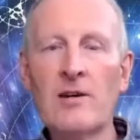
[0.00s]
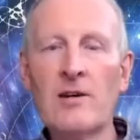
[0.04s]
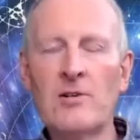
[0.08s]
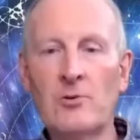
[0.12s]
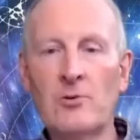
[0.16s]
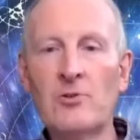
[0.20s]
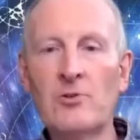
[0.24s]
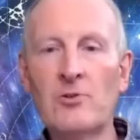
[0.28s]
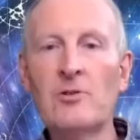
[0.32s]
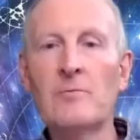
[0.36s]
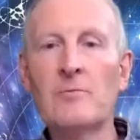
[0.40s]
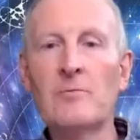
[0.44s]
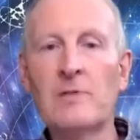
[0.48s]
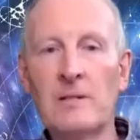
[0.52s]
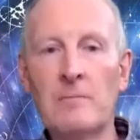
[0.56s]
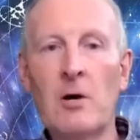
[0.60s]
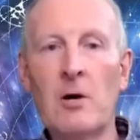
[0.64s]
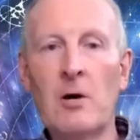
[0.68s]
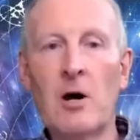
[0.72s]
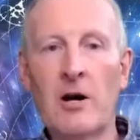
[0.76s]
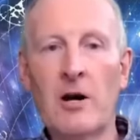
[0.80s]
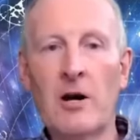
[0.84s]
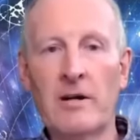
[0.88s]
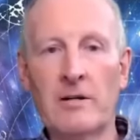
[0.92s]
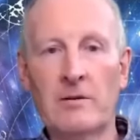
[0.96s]
you to be
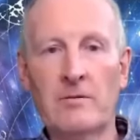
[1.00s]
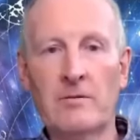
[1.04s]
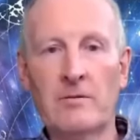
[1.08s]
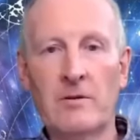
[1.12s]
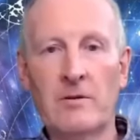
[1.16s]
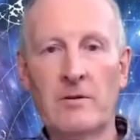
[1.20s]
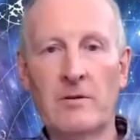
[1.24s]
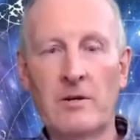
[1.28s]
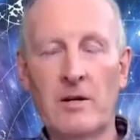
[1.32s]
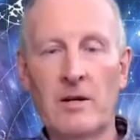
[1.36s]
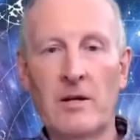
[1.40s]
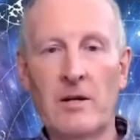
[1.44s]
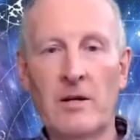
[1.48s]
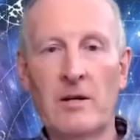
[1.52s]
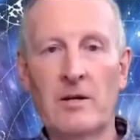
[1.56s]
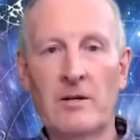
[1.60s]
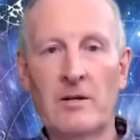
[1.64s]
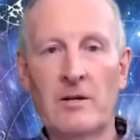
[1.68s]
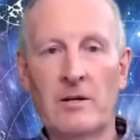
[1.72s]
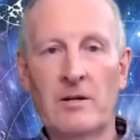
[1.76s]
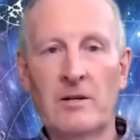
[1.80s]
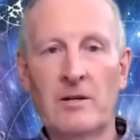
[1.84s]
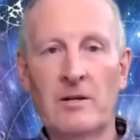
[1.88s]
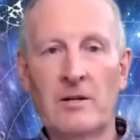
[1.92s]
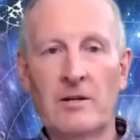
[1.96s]
mine.
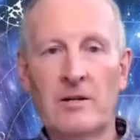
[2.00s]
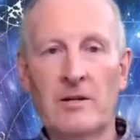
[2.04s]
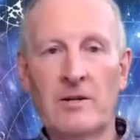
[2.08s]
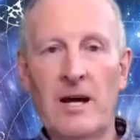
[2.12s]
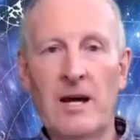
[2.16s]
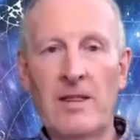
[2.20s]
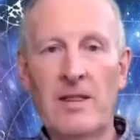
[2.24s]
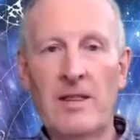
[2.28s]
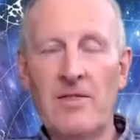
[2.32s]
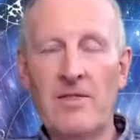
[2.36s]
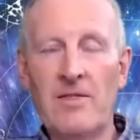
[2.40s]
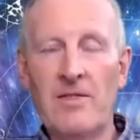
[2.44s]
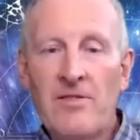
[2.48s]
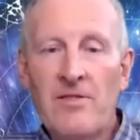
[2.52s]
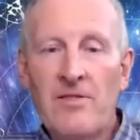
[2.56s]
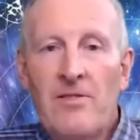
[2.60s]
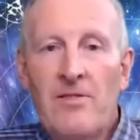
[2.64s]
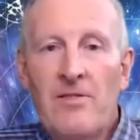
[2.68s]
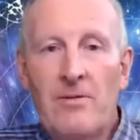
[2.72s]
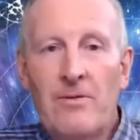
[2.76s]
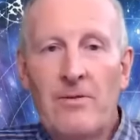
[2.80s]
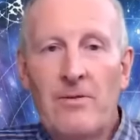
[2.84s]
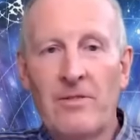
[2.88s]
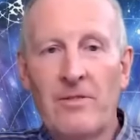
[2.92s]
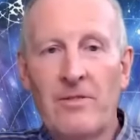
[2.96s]
And
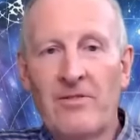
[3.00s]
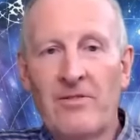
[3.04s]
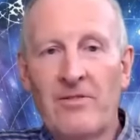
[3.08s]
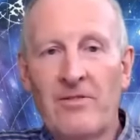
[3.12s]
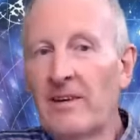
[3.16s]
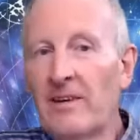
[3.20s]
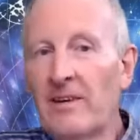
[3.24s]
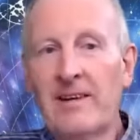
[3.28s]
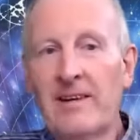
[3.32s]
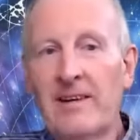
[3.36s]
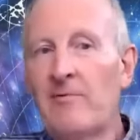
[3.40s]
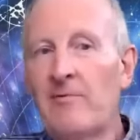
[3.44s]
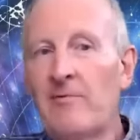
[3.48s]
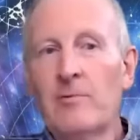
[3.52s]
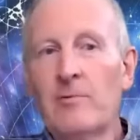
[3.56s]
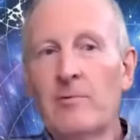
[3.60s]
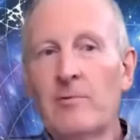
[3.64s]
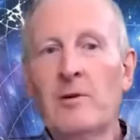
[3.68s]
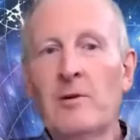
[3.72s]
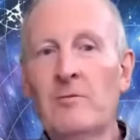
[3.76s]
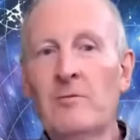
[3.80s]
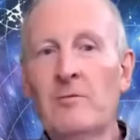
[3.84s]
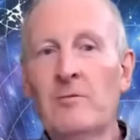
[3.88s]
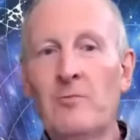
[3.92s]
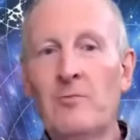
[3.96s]
doesn't
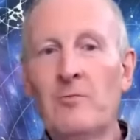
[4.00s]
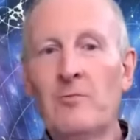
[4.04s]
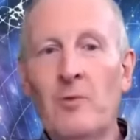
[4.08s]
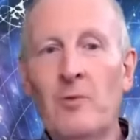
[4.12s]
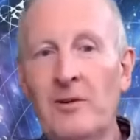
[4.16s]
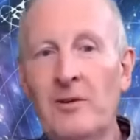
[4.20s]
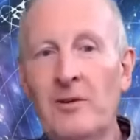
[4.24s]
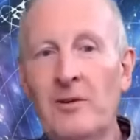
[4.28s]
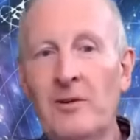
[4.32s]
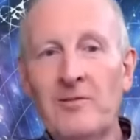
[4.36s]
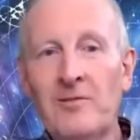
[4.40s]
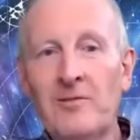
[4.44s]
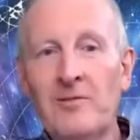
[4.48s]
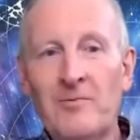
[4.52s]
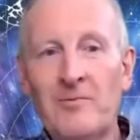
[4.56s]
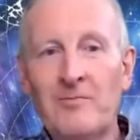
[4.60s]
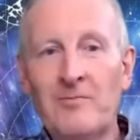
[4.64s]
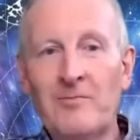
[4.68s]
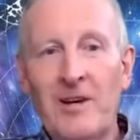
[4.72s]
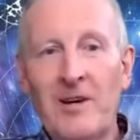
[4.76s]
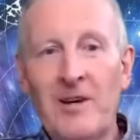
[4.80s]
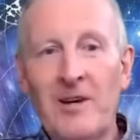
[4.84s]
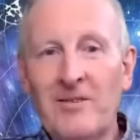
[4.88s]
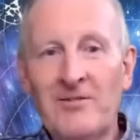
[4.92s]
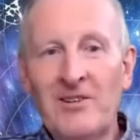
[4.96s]
everyone want
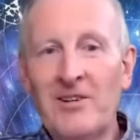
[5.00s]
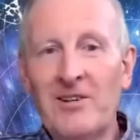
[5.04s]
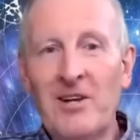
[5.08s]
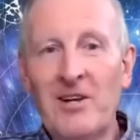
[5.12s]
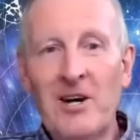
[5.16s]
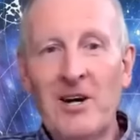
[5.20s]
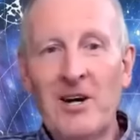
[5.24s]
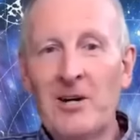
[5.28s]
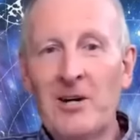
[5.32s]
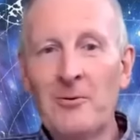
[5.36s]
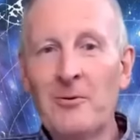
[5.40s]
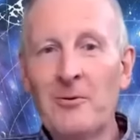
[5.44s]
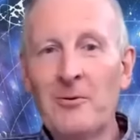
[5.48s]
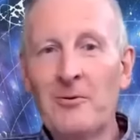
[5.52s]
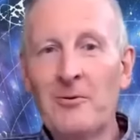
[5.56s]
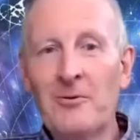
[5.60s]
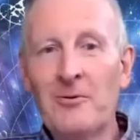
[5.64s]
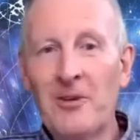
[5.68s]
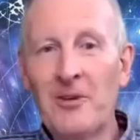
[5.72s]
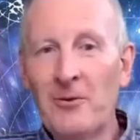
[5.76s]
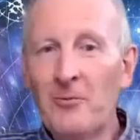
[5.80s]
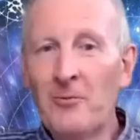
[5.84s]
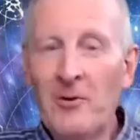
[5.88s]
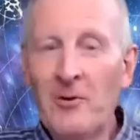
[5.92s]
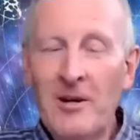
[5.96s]
to know
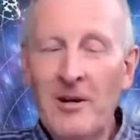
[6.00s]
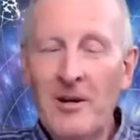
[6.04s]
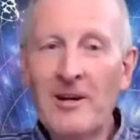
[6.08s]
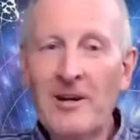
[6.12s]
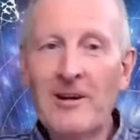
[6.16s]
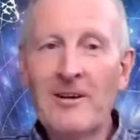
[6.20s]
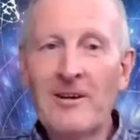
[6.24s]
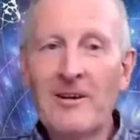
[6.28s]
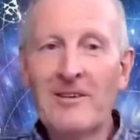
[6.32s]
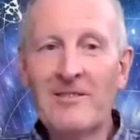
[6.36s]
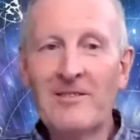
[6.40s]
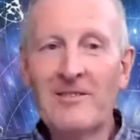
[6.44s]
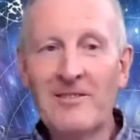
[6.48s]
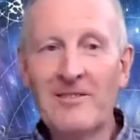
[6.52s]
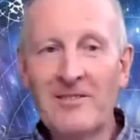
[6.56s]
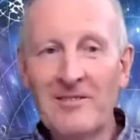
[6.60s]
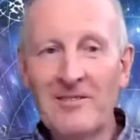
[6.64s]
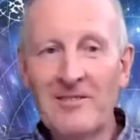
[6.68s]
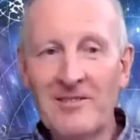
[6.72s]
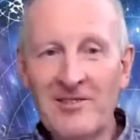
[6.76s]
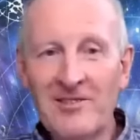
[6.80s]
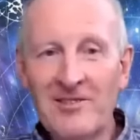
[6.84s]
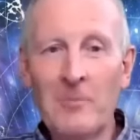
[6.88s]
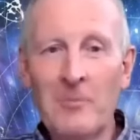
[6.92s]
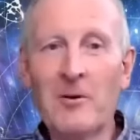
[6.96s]
that we're
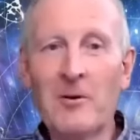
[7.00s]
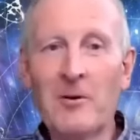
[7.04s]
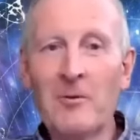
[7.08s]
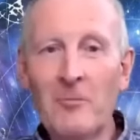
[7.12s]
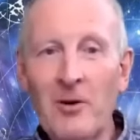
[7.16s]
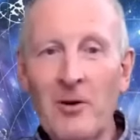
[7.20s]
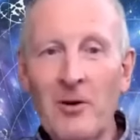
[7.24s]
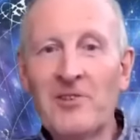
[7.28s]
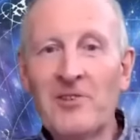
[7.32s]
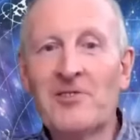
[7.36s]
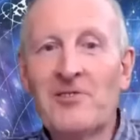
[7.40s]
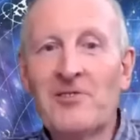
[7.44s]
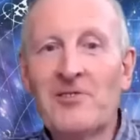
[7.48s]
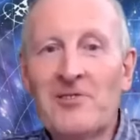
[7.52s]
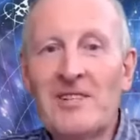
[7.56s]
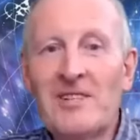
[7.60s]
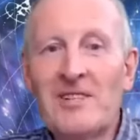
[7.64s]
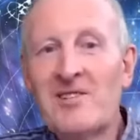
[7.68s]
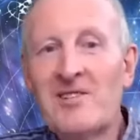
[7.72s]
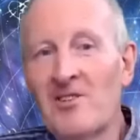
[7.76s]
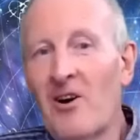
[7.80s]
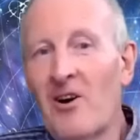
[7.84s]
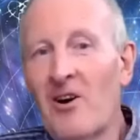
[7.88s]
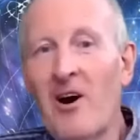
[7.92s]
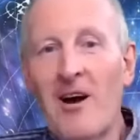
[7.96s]
someone wants
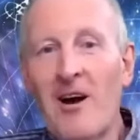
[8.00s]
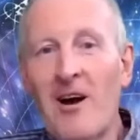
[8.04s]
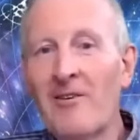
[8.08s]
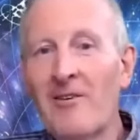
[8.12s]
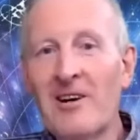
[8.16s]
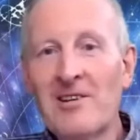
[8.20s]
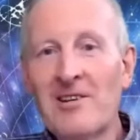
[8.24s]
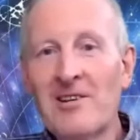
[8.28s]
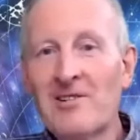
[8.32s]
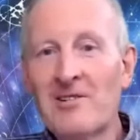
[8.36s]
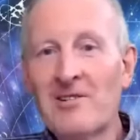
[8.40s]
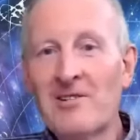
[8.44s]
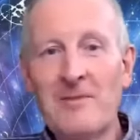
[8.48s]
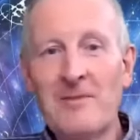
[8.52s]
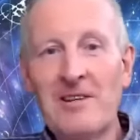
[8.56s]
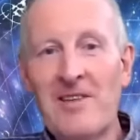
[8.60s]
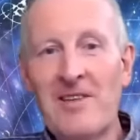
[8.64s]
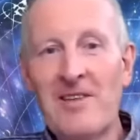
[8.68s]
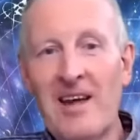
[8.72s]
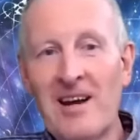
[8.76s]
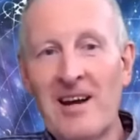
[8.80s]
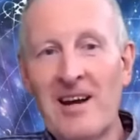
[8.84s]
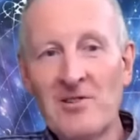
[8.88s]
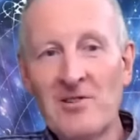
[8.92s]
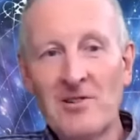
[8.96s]
desire us to be
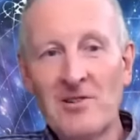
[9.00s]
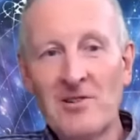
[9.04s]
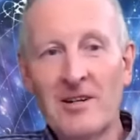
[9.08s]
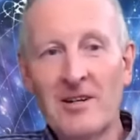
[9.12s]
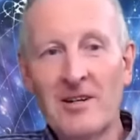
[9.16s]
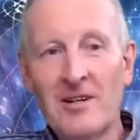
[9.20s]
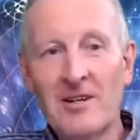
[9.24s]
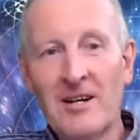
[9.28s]
theirs?